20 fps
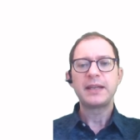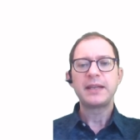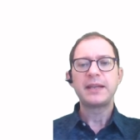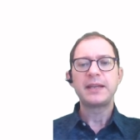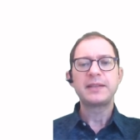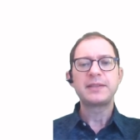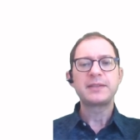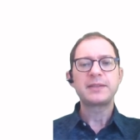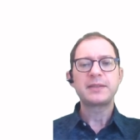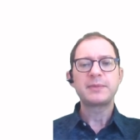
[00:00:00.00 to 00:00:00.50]

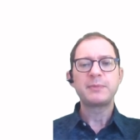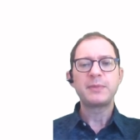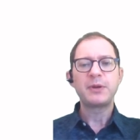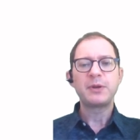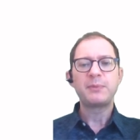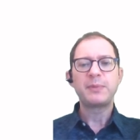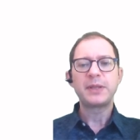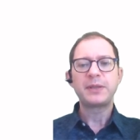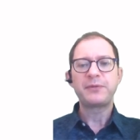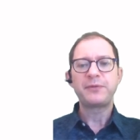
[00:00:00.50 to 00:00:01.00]
It's small
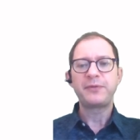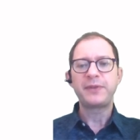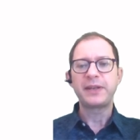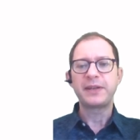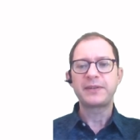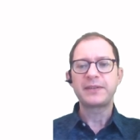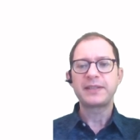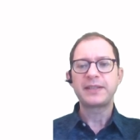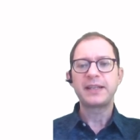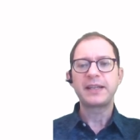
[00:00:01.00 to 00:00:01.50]
but
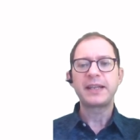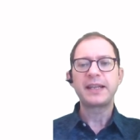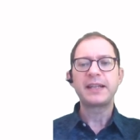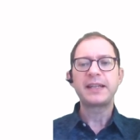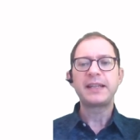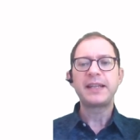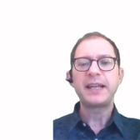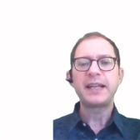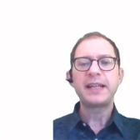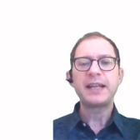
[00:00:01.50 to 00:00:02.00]
fierce and
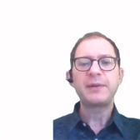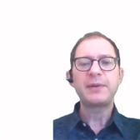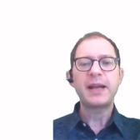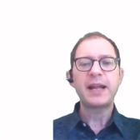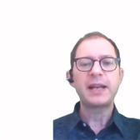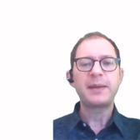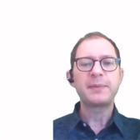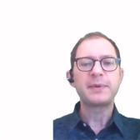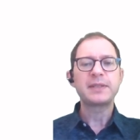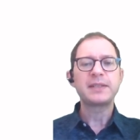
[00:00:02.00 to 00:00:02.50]
can take down
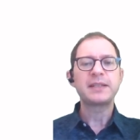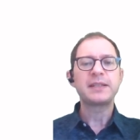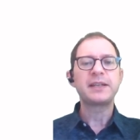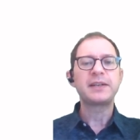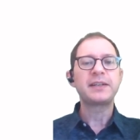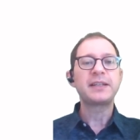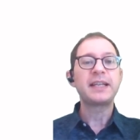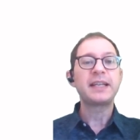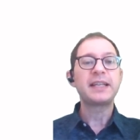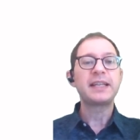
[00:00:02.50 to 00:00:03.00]
animals that
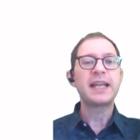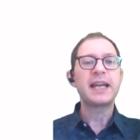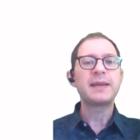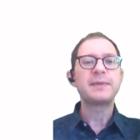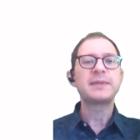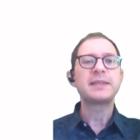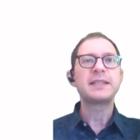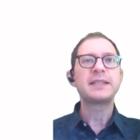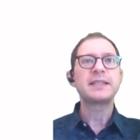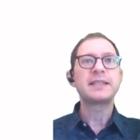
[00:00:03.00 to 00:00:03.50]
are 10
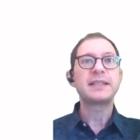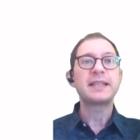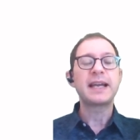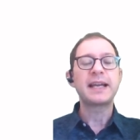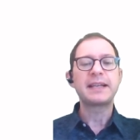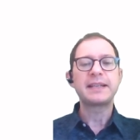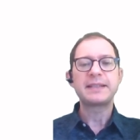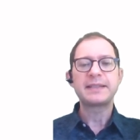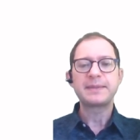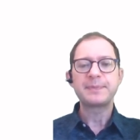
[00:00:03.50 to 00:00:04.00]
times its
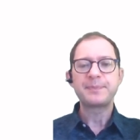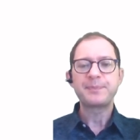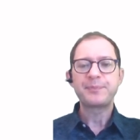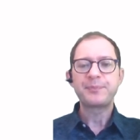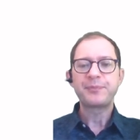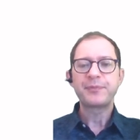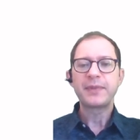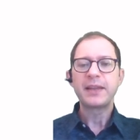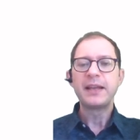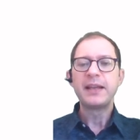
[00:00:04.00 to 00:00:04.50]
size.
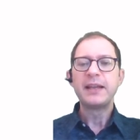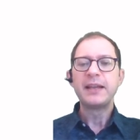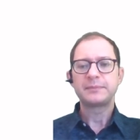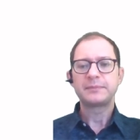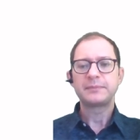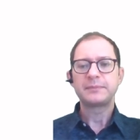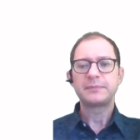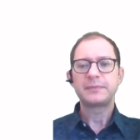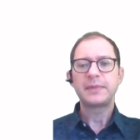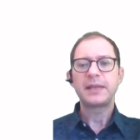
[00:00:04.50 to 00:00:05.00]

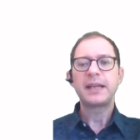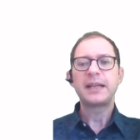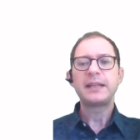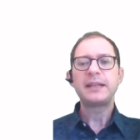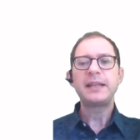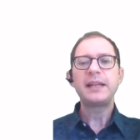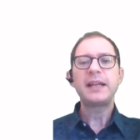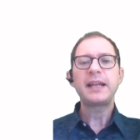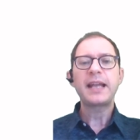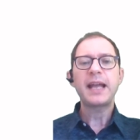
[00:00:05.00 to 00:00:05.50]

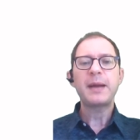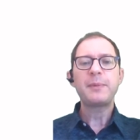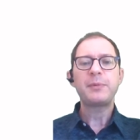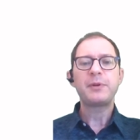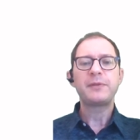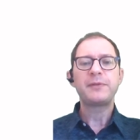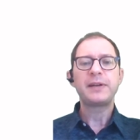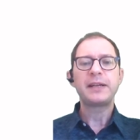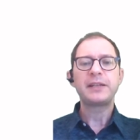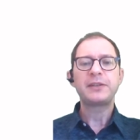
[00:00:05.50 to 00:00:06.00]
Until a
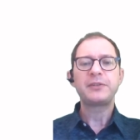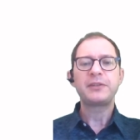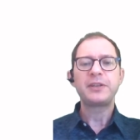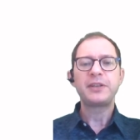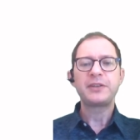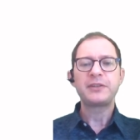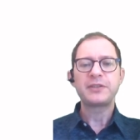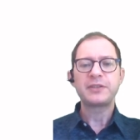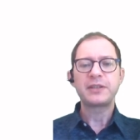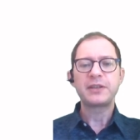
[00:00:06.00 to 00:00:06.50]
couple of hundred
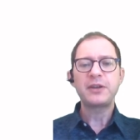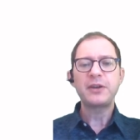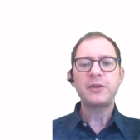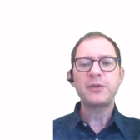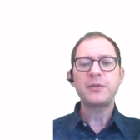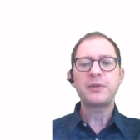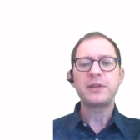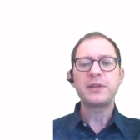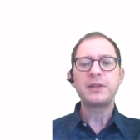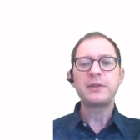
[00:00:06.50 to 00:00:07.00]
years
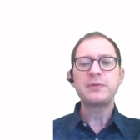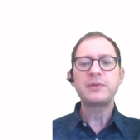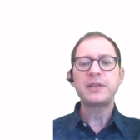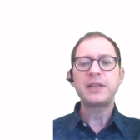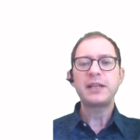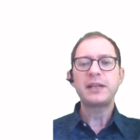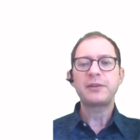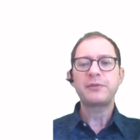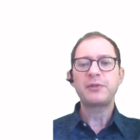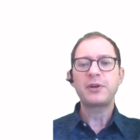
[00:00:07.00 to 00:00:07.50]
ago, the New
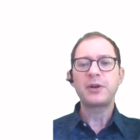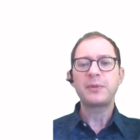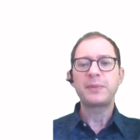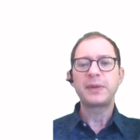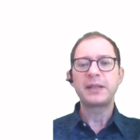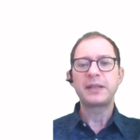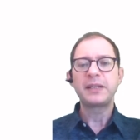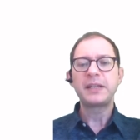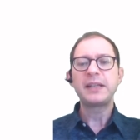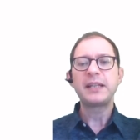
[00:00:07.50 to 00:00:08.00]
Zealand
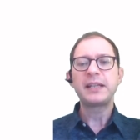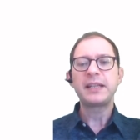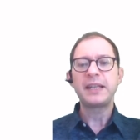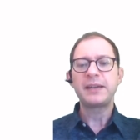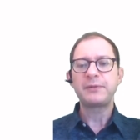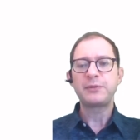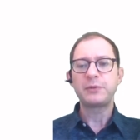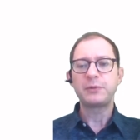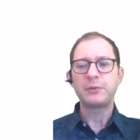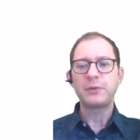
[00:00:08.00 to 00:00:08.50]
robin didn't
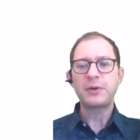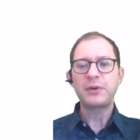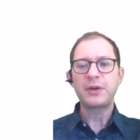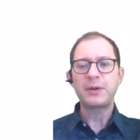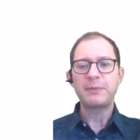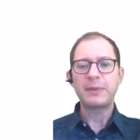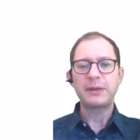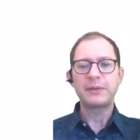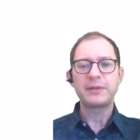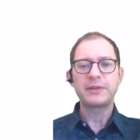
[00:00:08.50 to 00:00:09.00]
have to worry
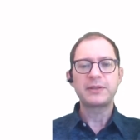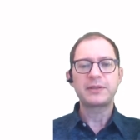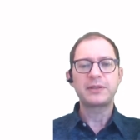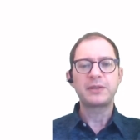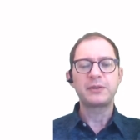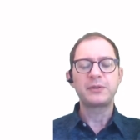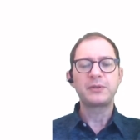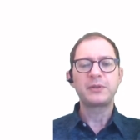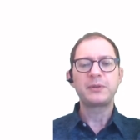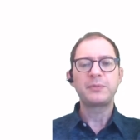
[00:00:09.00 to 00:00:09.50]
about the
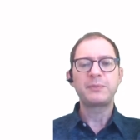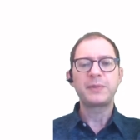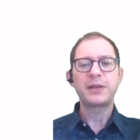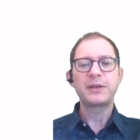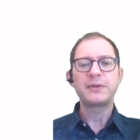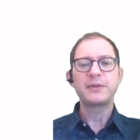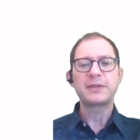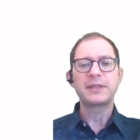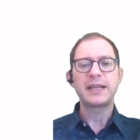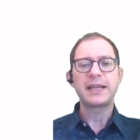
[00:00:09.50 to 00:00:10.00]
stoat
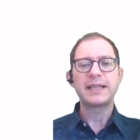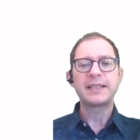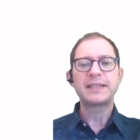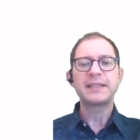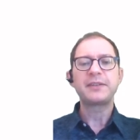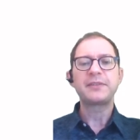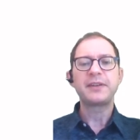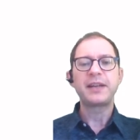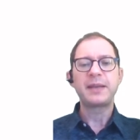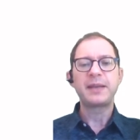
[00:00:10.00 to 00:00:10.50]
because, as
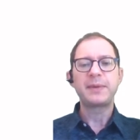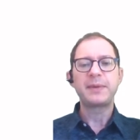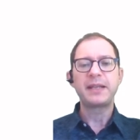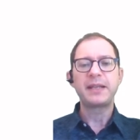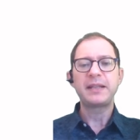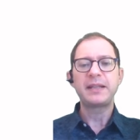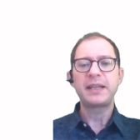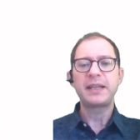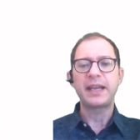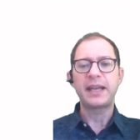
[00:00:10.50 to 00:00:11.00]
their name
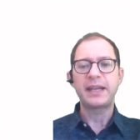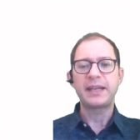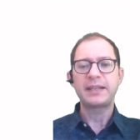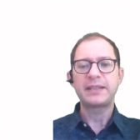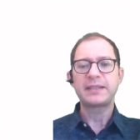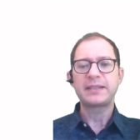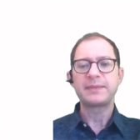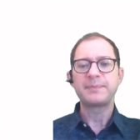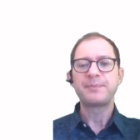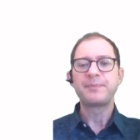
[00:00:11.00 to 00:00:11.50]
indicates,
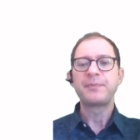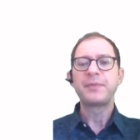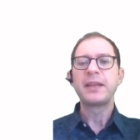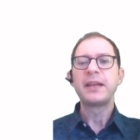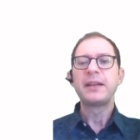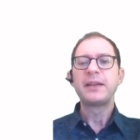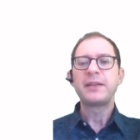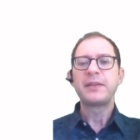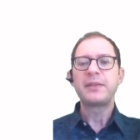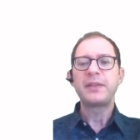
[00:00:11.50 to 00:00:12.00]

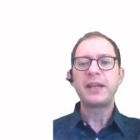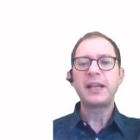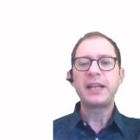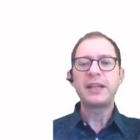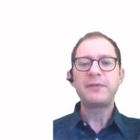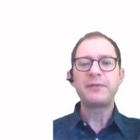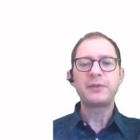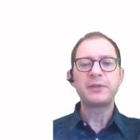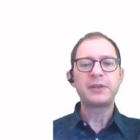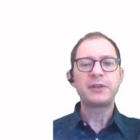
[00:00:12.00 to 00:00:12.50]
they
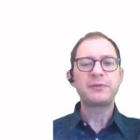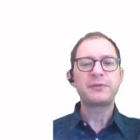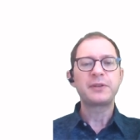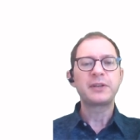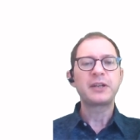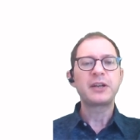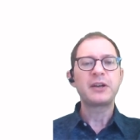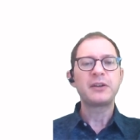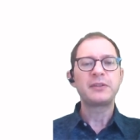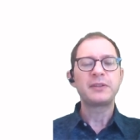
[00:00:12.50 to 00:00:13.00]
live on
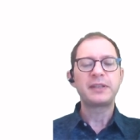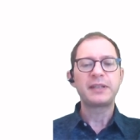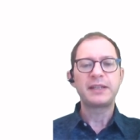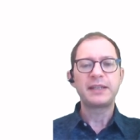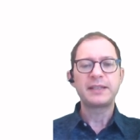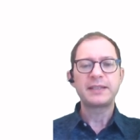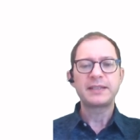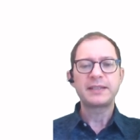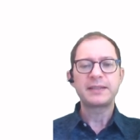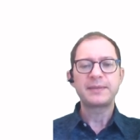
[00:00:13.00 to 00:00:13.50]
different
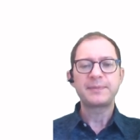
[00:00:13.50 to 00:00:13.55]
continents.